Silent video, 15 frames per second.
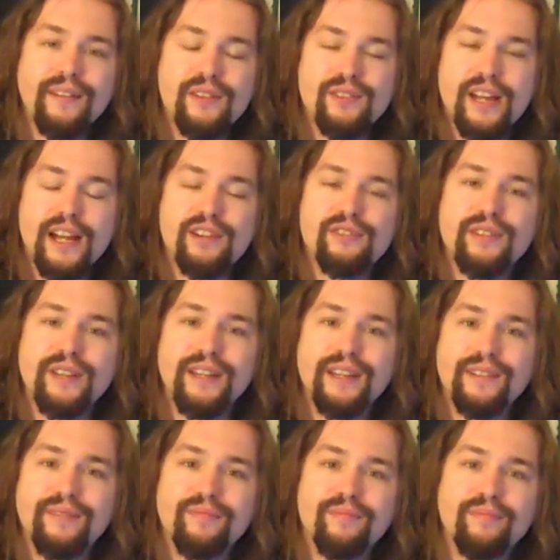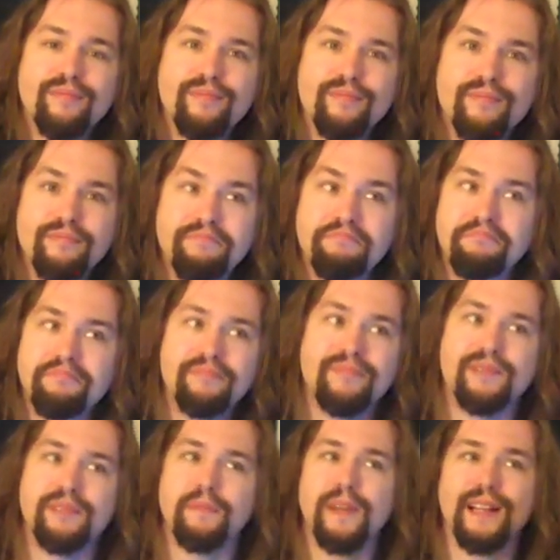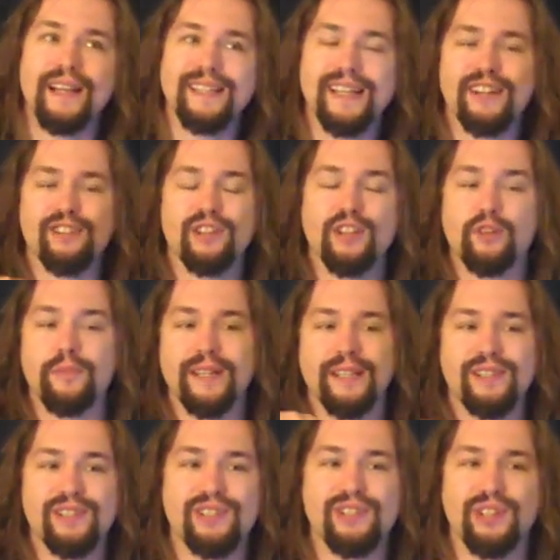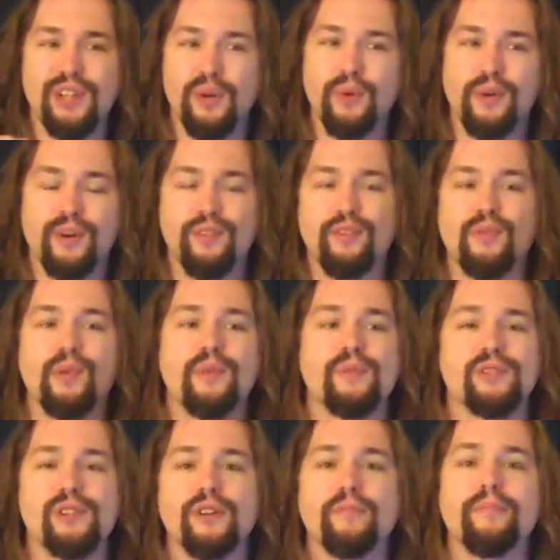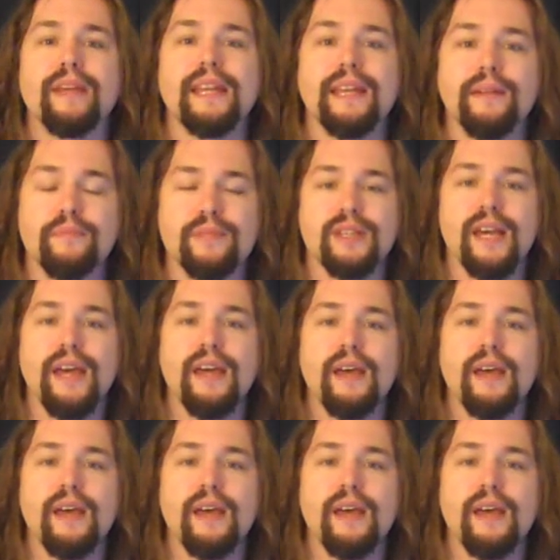There's actually speed of light's actually a little bit slower for certain mediums,